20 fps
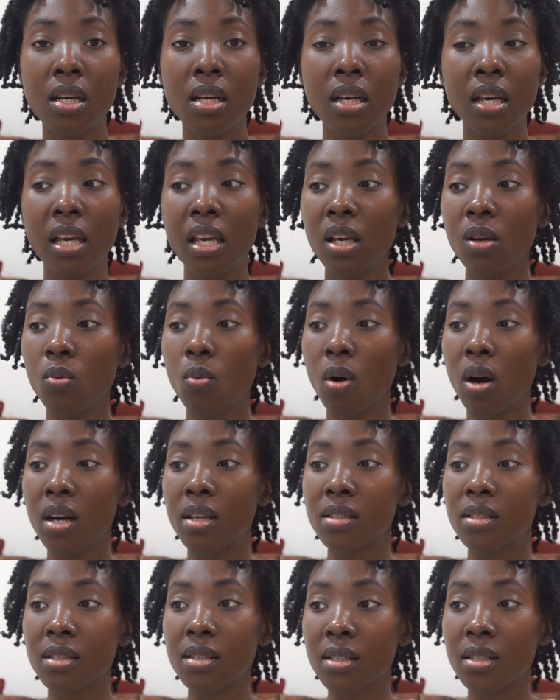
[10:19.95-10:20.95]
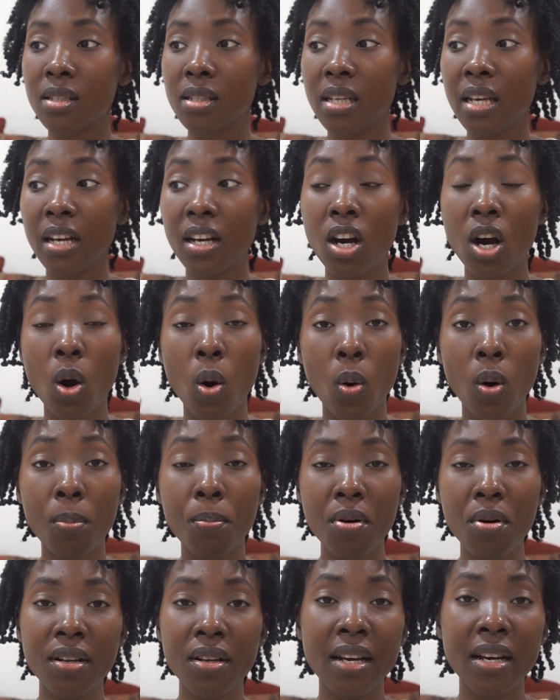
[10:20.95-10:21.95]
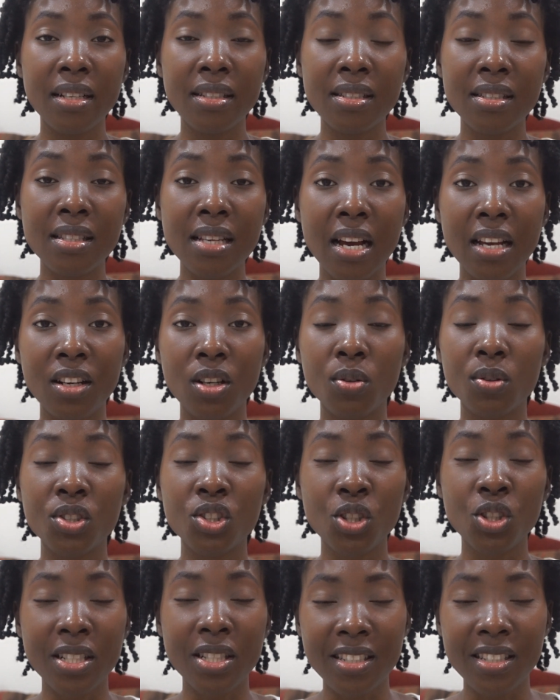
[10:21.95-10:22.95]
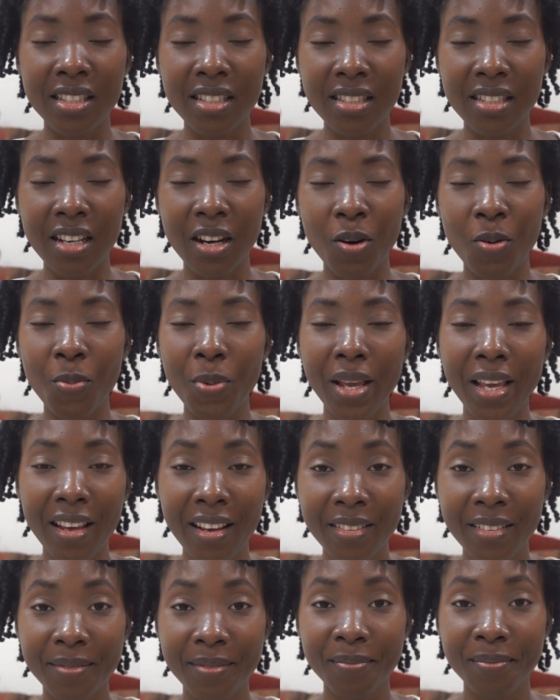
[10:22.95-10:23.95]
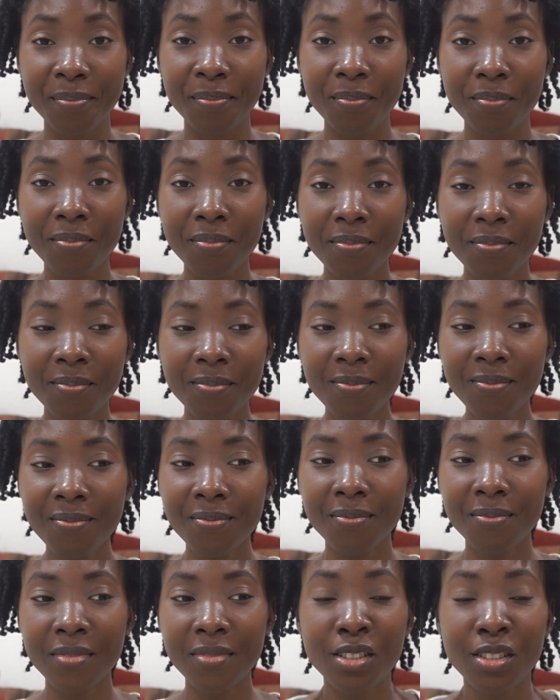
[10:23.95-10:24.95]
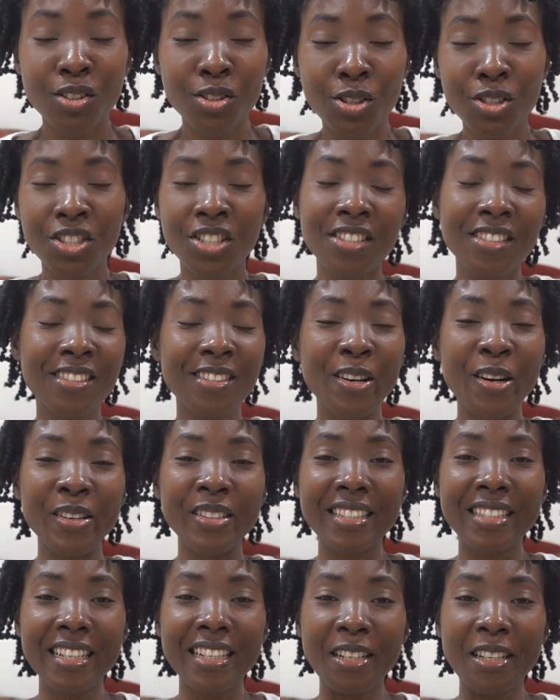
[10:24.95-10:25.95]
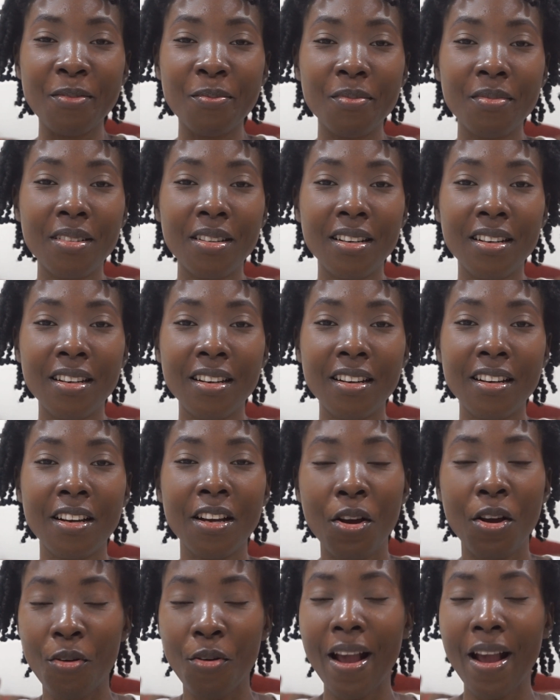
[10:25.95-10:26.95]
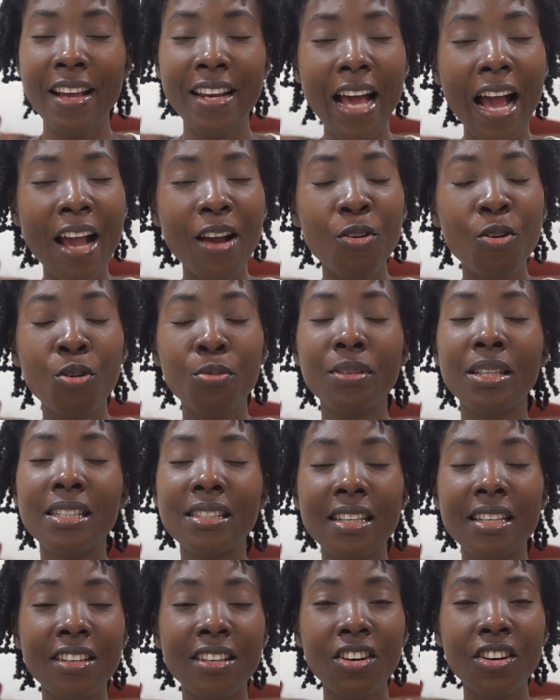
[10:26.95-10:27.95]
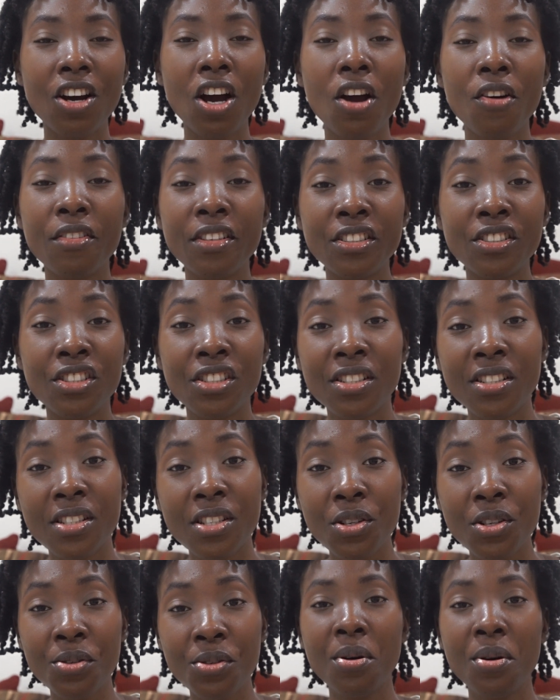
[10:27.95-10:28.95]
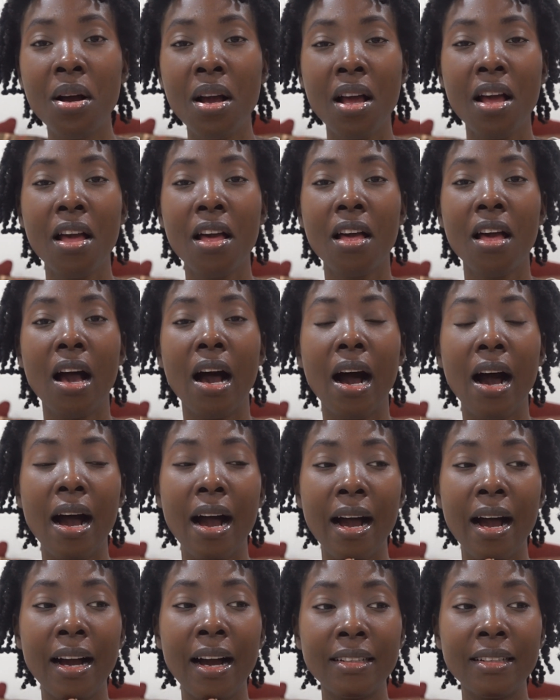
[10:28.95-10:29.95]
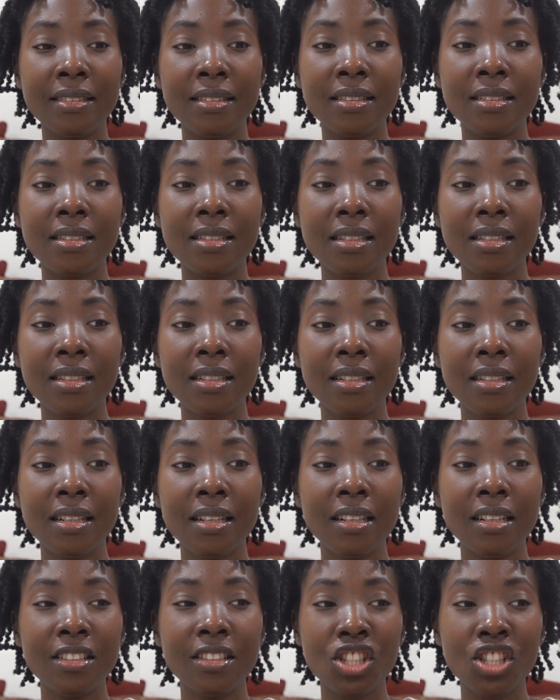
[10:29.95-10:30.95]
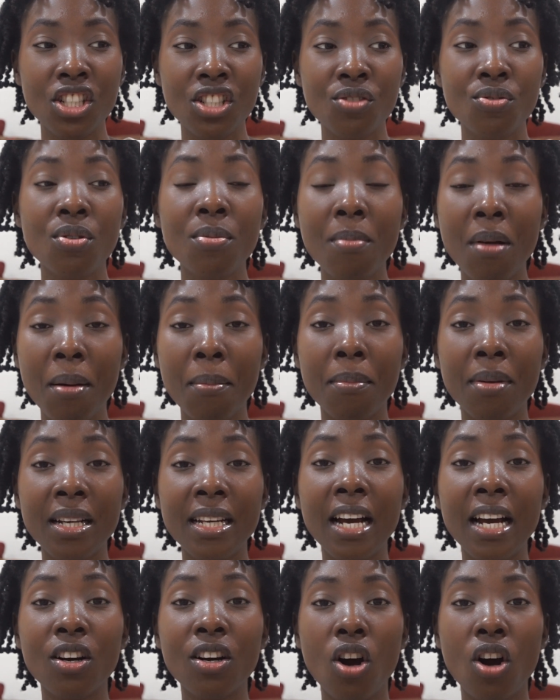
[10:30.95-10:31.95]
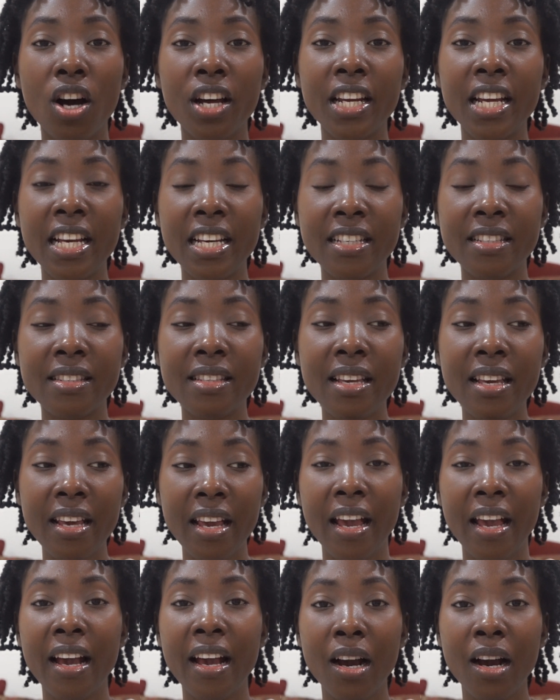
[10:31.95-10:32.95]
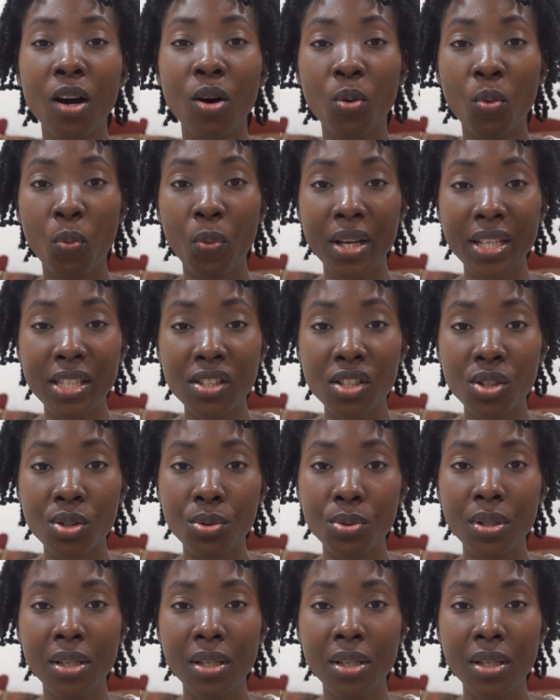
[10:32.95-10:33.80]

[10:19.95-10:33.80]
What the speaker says: He wants to take our burdens and our stresses away. So just talk to Him. Right? I hope this encourages you. And just remember that God is here with you.